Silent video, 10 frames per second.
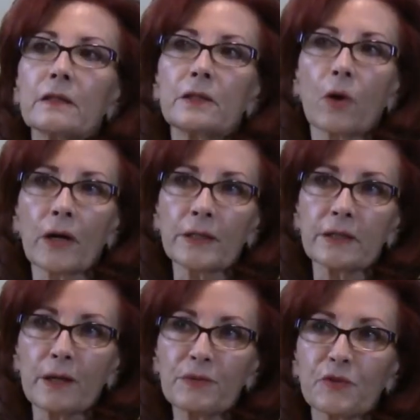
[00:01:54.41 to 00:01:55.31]
The
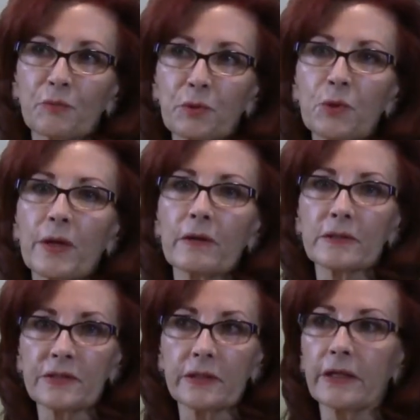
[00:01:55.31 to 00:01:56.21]
archetypes of Puer
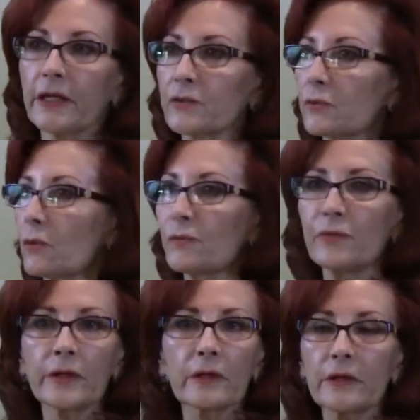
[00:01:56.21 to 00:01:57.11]
and Senex are
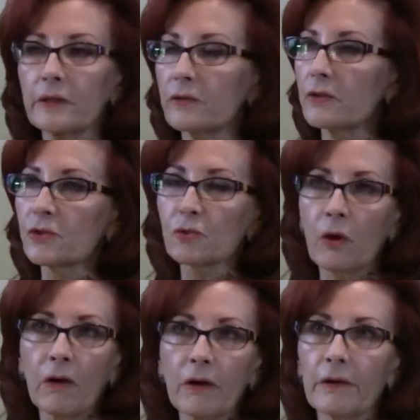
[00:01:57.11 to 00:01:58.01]
very
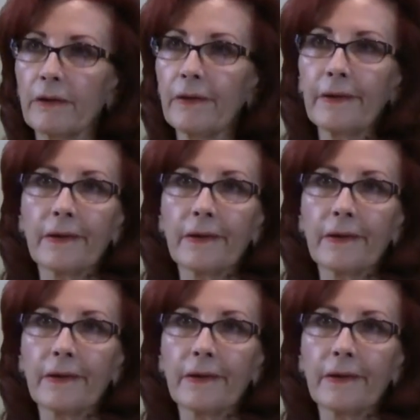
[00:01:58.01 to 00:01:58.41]
strong